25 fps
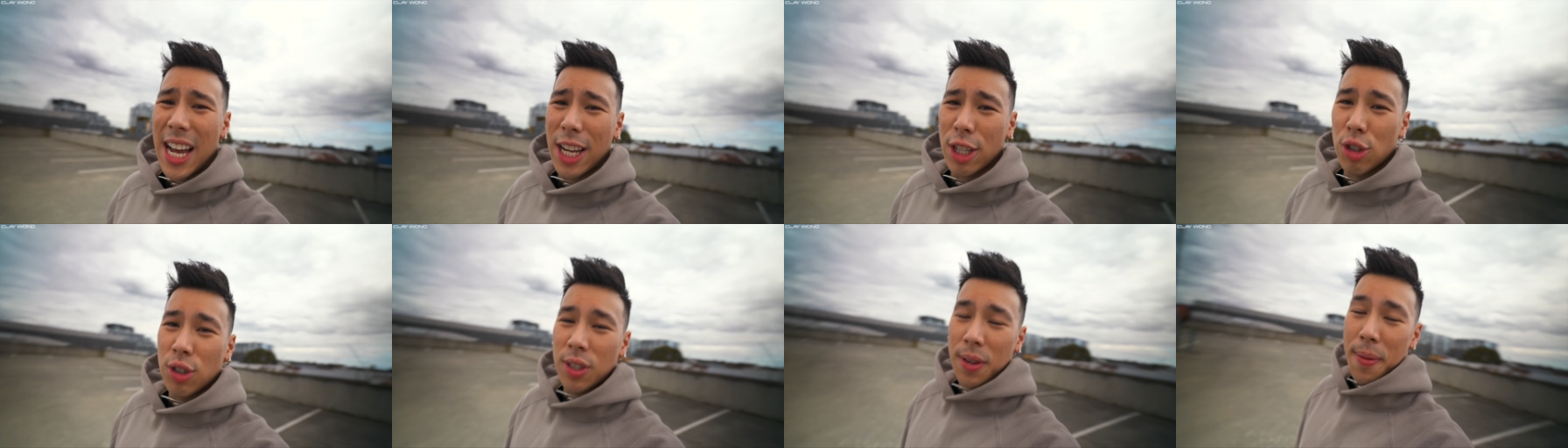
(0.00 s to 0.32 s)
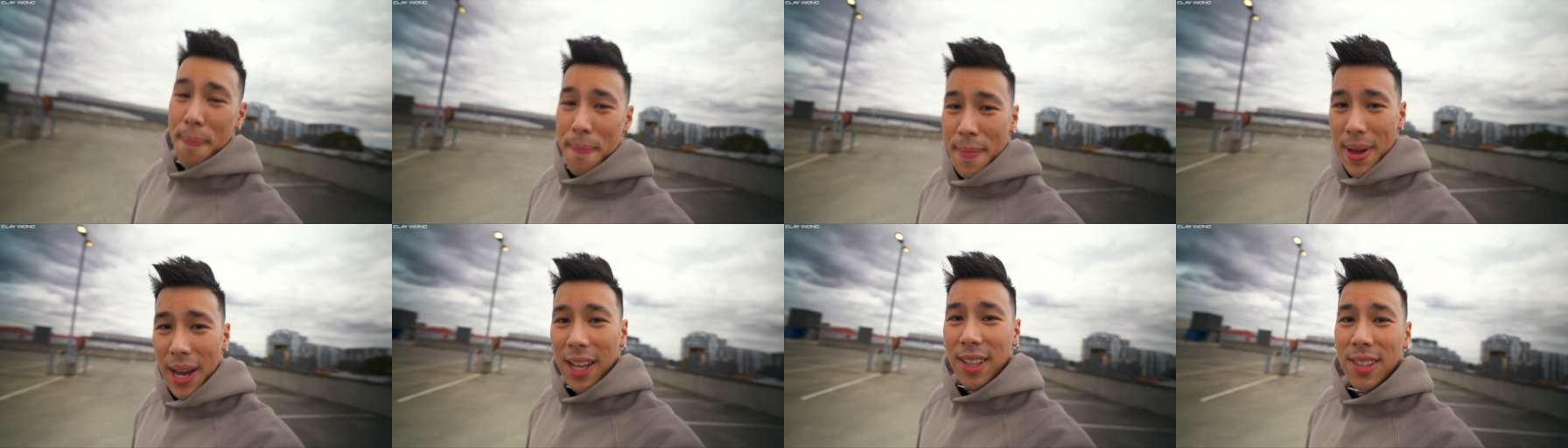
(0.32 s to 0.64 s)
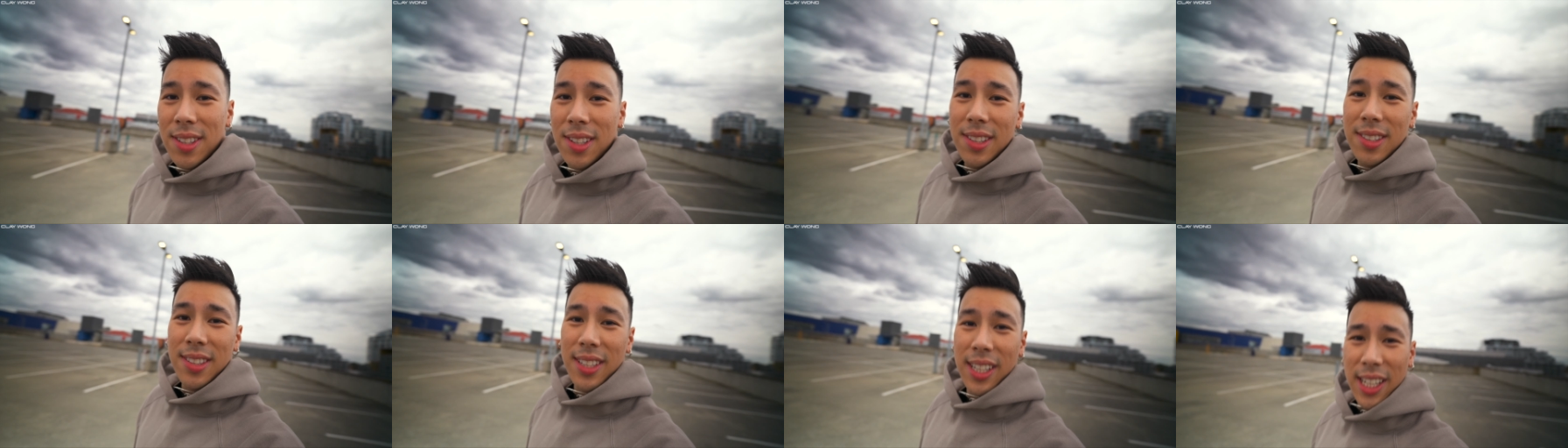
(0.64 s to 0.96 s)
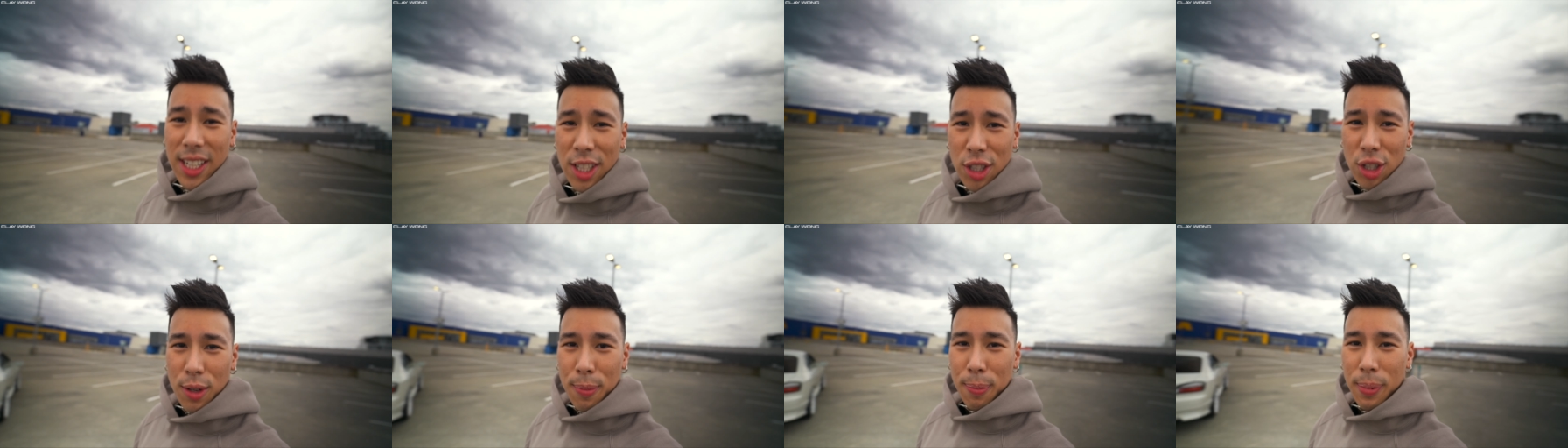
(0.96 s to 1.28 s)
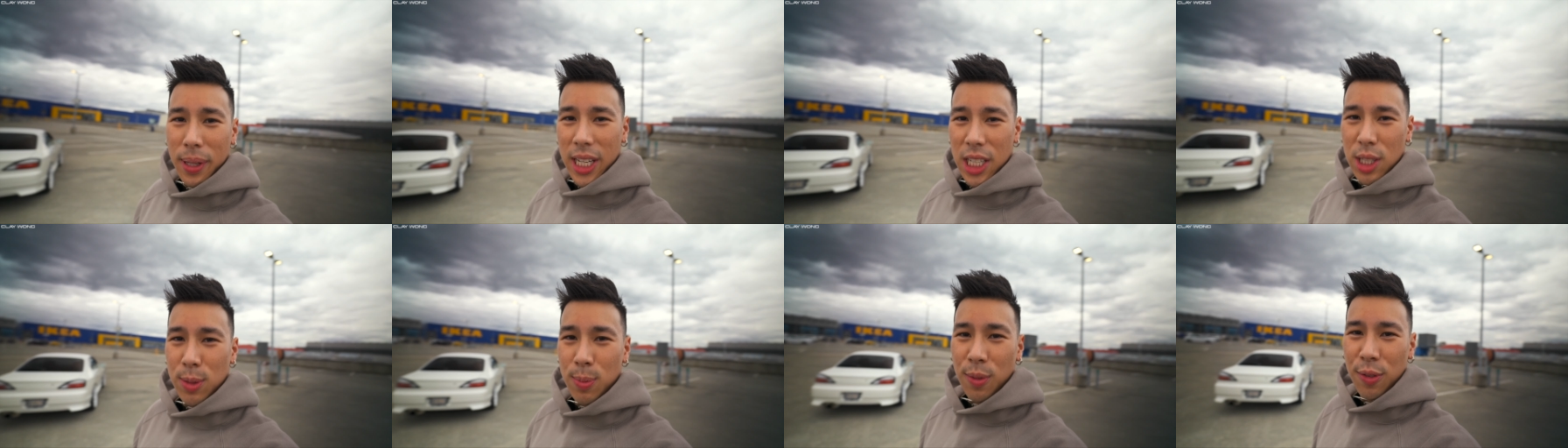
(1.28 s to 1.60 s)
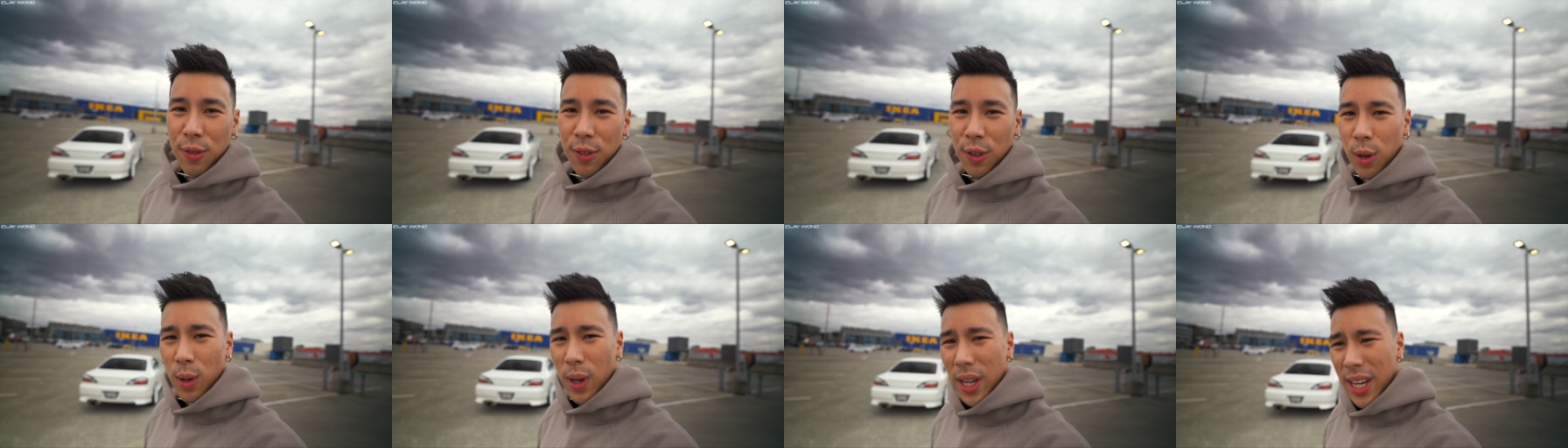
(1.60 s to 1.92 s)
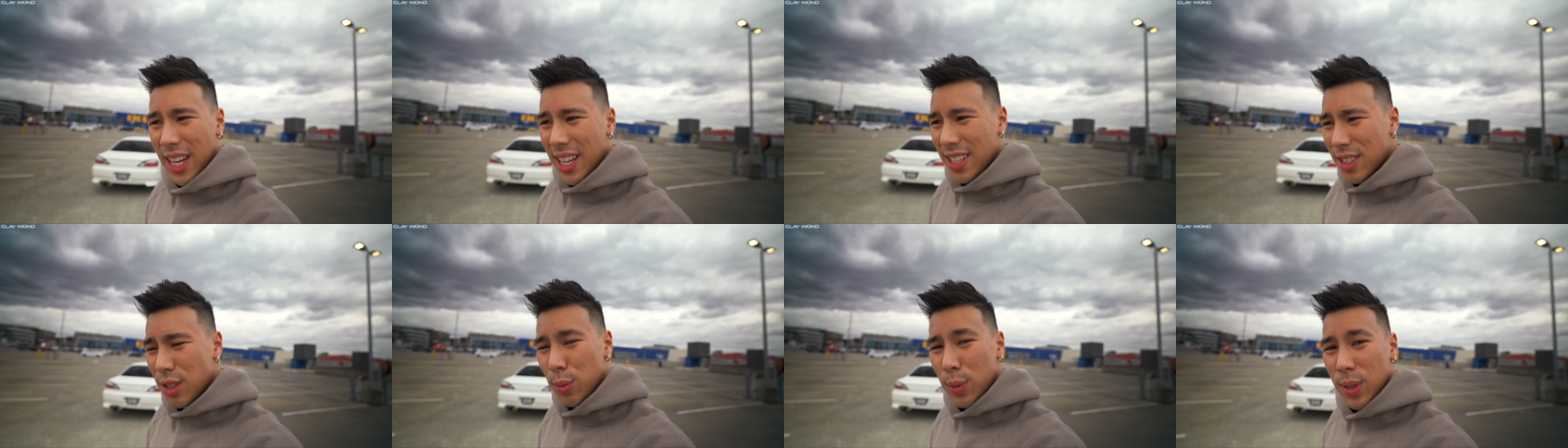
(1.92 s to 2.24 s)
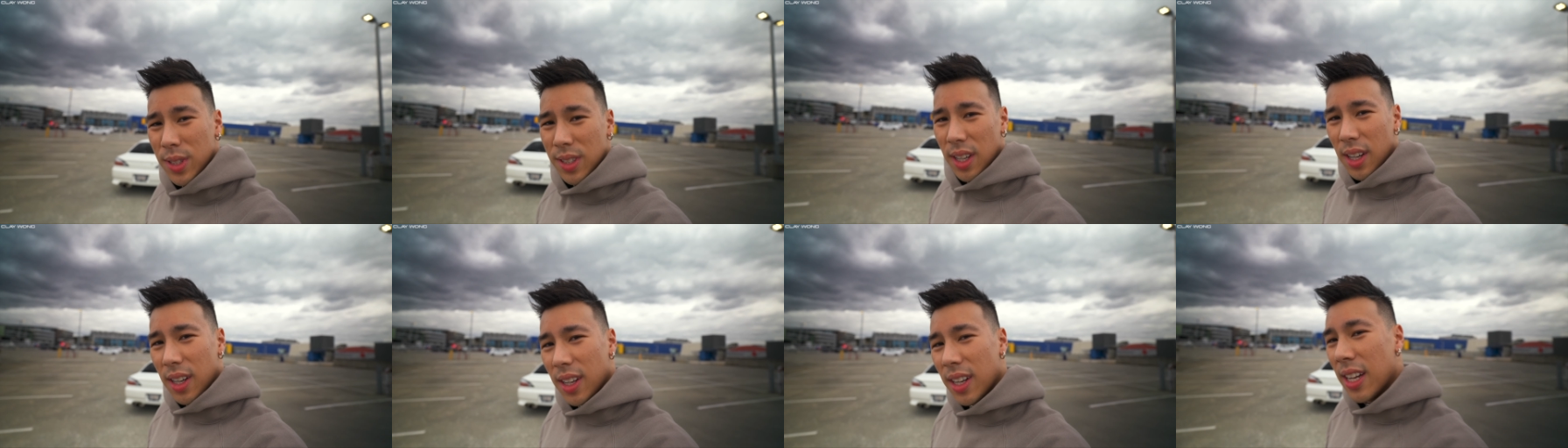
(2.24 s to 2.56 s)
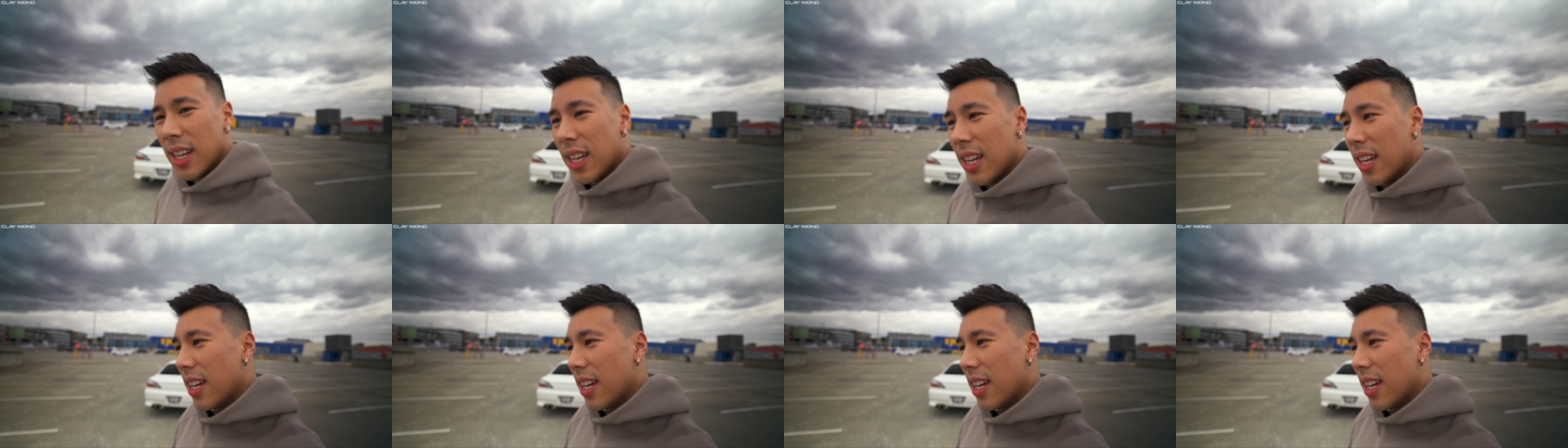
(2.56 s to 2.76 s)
actually mounted signature plates before, and as a result,